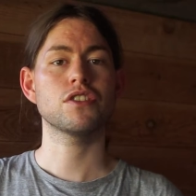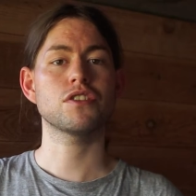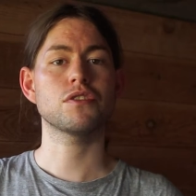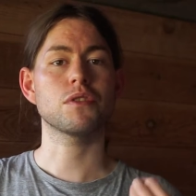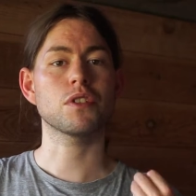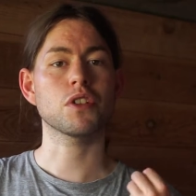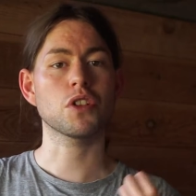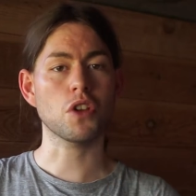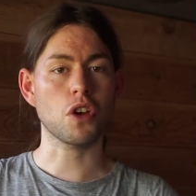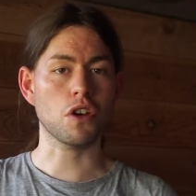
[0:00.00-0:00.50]

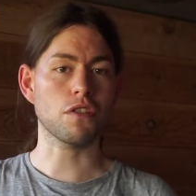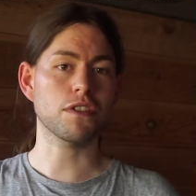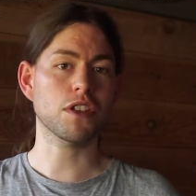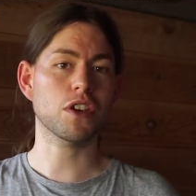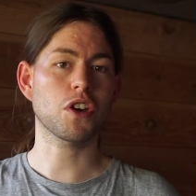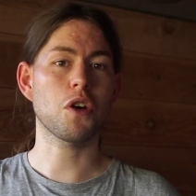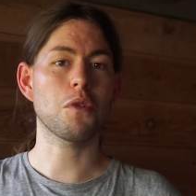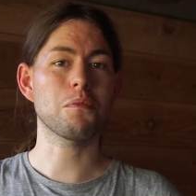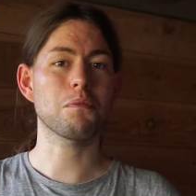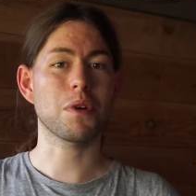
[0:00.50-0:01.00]
to a lot of the
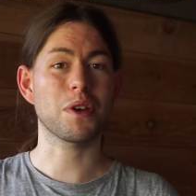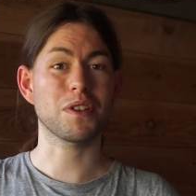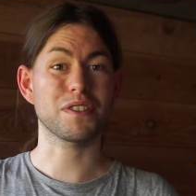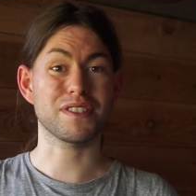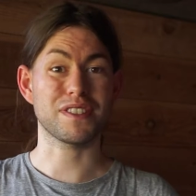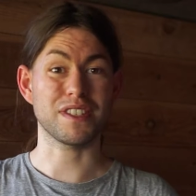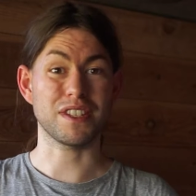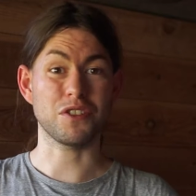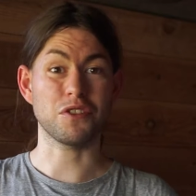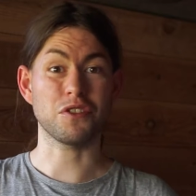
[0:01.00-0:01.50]

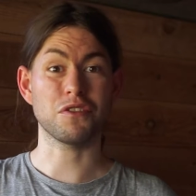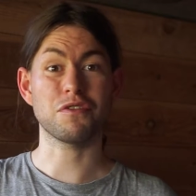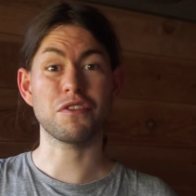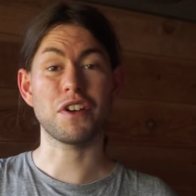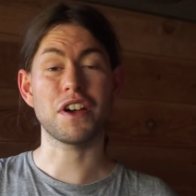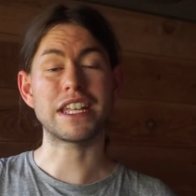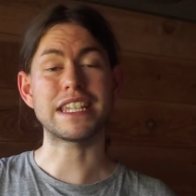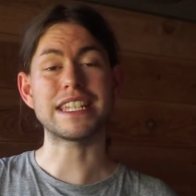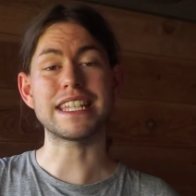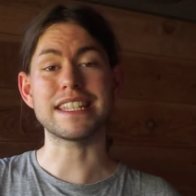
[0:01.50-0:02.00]
compost that you'll
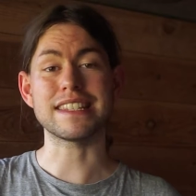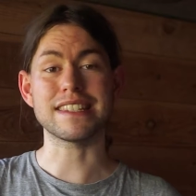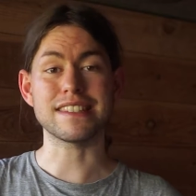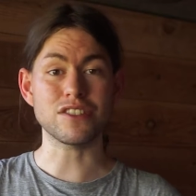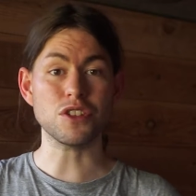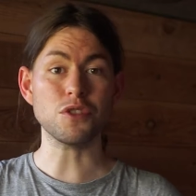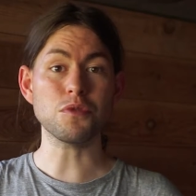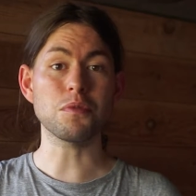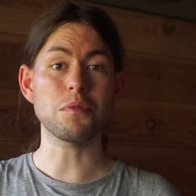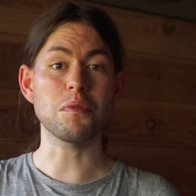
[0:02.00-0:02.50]
find in
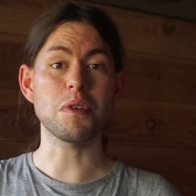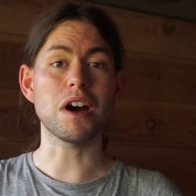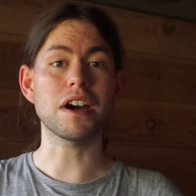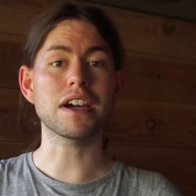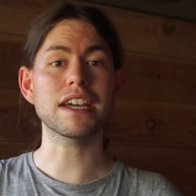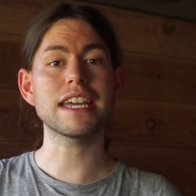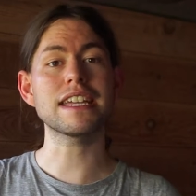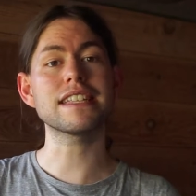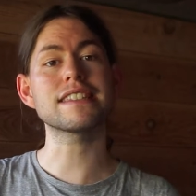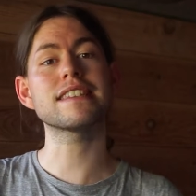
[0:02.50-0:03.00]

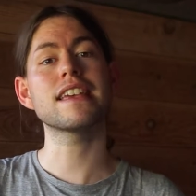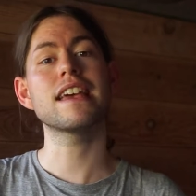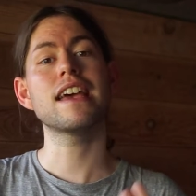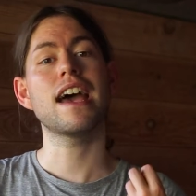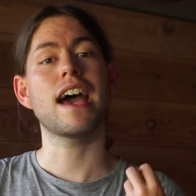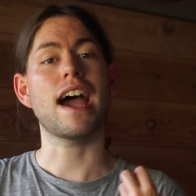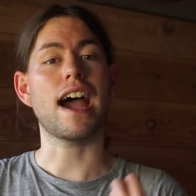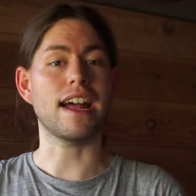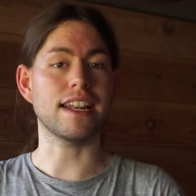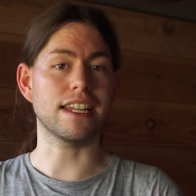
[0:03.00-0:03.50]
supermarkets
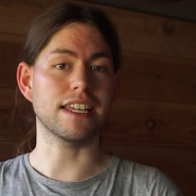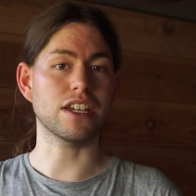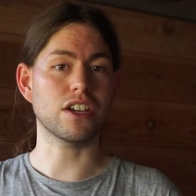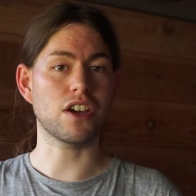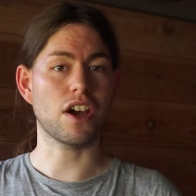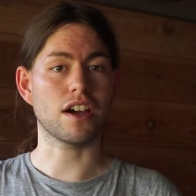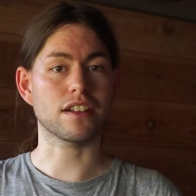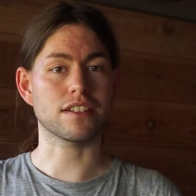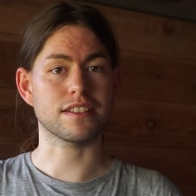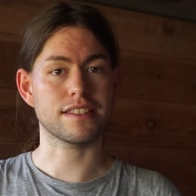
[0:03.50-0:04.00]
and in
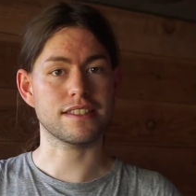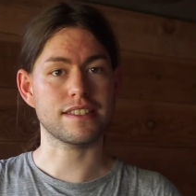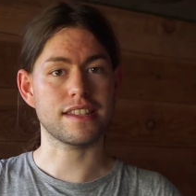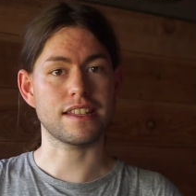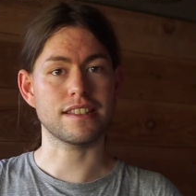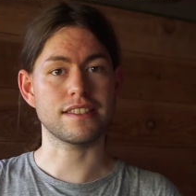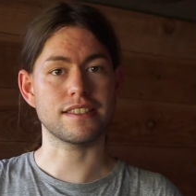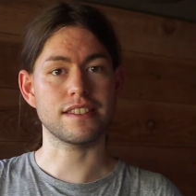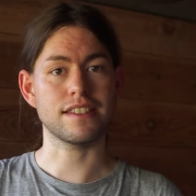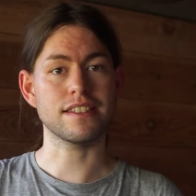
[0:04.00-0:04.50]
garden
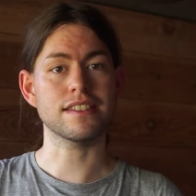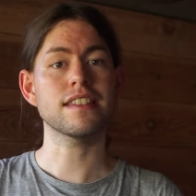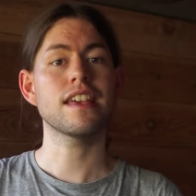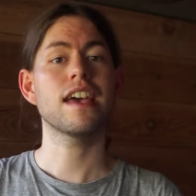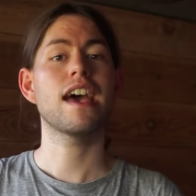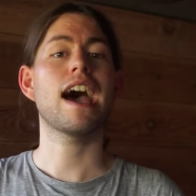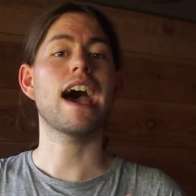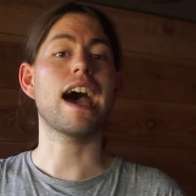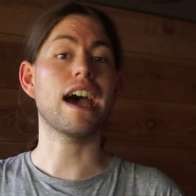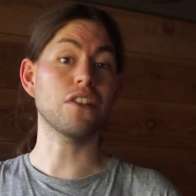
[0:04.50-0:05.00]
centres
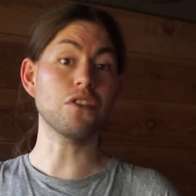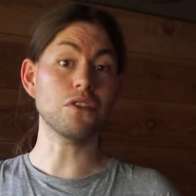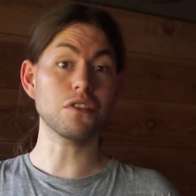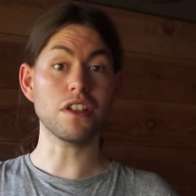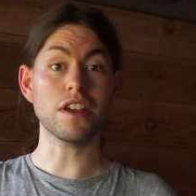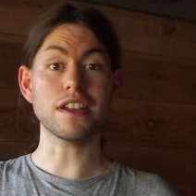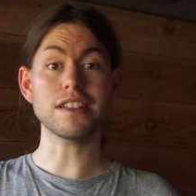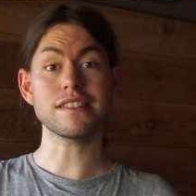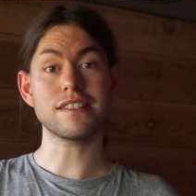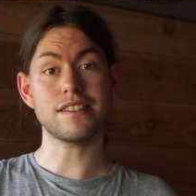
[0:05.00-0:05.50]
and
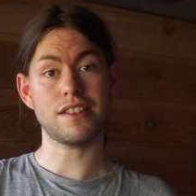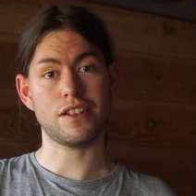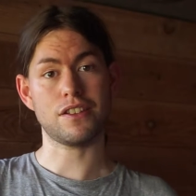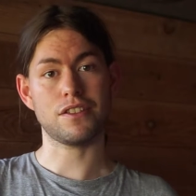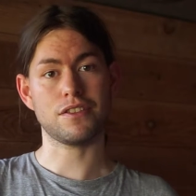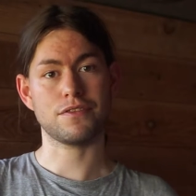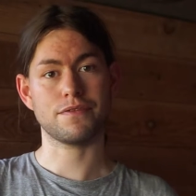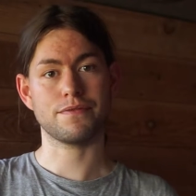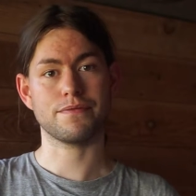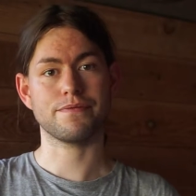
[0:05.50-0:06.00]
online
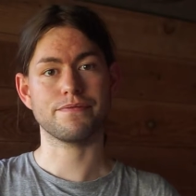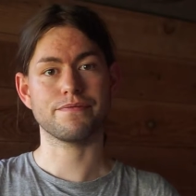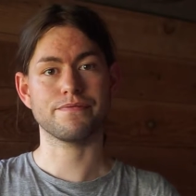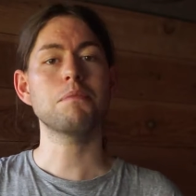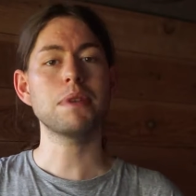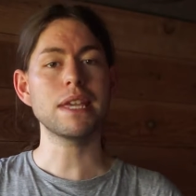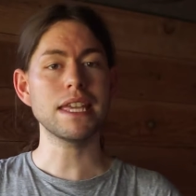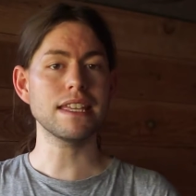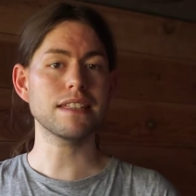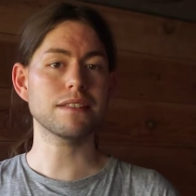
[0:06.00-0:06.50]
too.
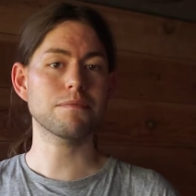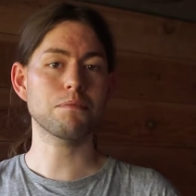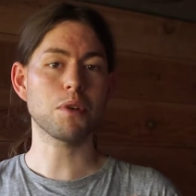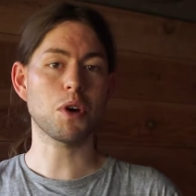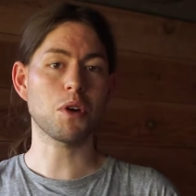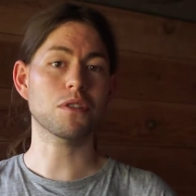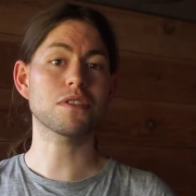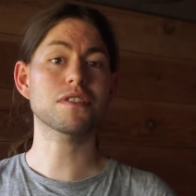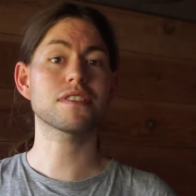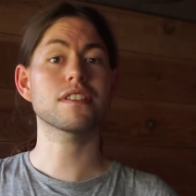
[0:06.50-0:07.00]
Peat
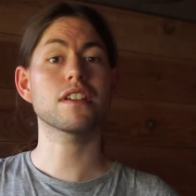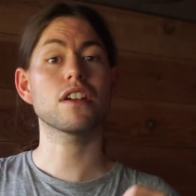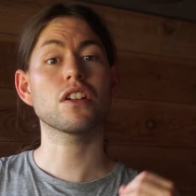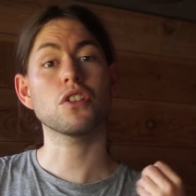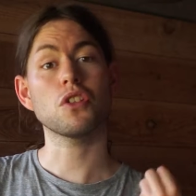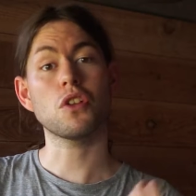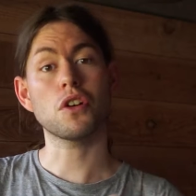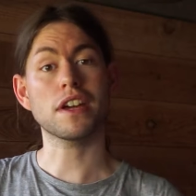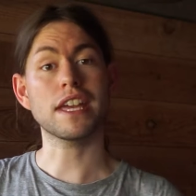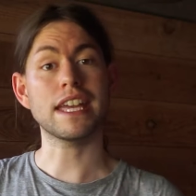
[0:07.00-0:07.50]
bogs
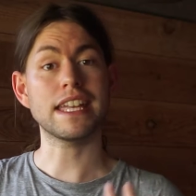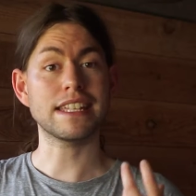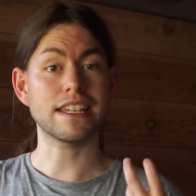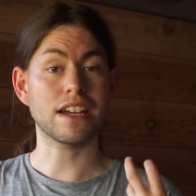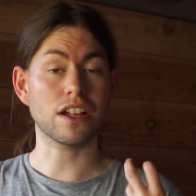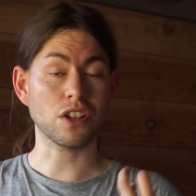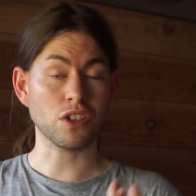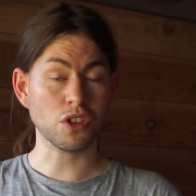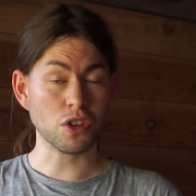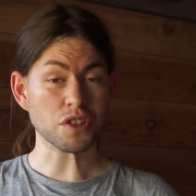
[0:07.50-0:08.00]
lock in
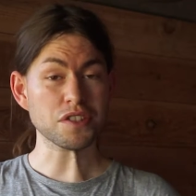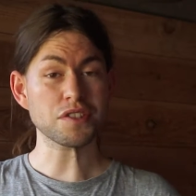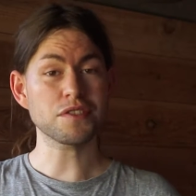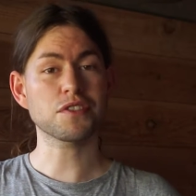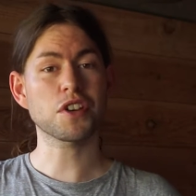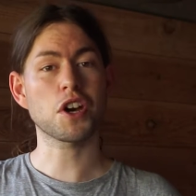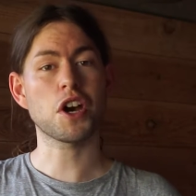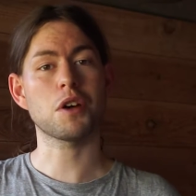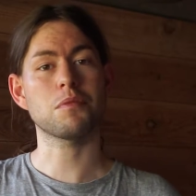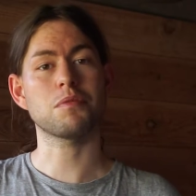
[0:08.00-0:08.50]
a lot
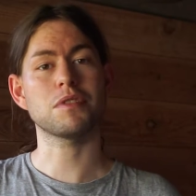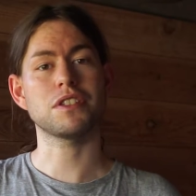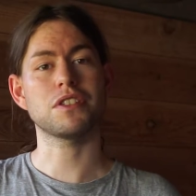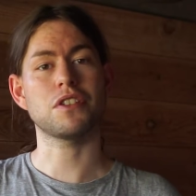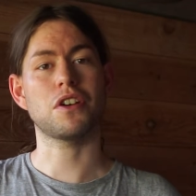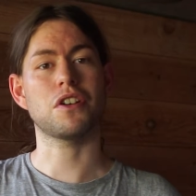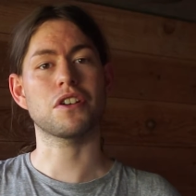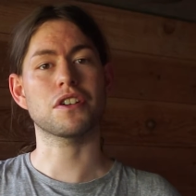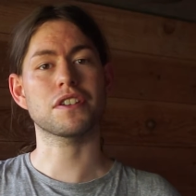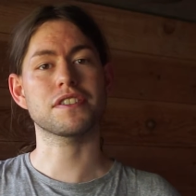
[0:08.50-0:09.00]
of carbon
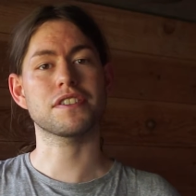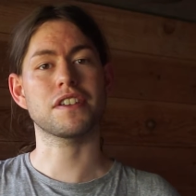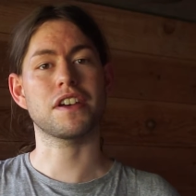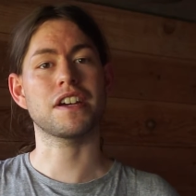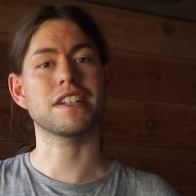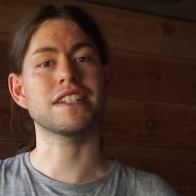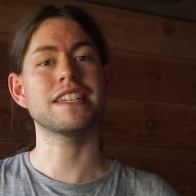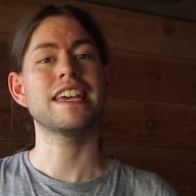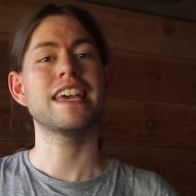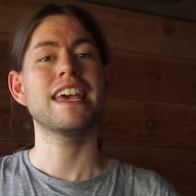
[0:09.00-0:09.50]

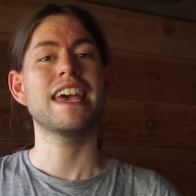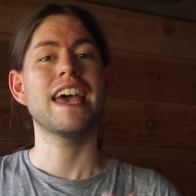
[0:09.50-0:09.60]
dioxide,